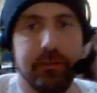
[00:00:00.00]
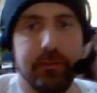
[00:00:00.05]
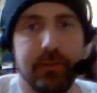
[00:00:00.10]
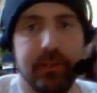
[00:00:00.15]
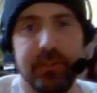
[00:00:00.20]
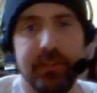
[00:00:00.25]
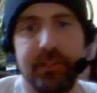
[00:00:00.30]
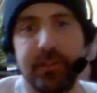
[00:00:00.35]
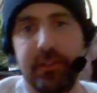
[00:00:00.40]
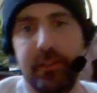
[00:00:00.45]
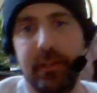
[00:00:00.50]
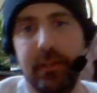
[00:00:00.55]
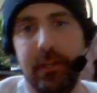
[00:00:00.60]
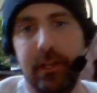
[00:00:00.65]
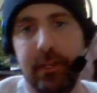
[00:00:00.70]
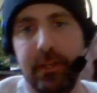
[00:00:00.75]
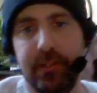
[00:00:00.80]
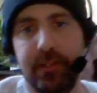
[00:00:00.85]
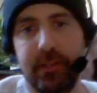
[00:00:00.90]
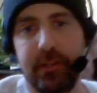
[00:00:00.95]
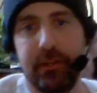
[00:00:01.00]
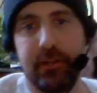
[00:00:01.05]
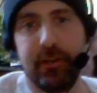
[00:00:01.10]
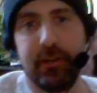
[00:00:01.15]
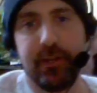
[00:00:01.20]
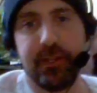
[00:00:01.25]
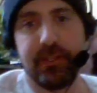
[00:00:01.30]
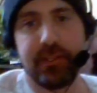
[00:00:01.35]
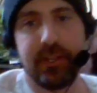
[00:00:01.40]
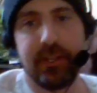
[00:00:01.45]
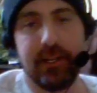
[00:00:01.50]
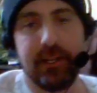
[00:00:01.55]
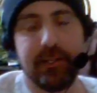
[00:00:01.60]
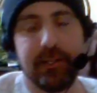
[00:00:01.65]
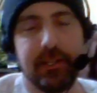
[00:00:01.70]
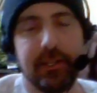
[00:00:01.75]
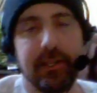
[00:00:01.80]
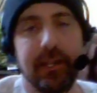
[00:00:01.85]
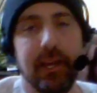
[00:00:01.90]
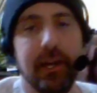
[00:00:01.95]
this is a nice
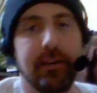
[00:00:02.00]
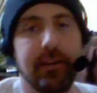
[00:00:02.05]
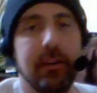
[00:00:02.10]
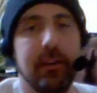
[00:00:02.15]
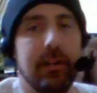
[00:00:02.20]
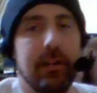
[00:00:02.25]
kit to get.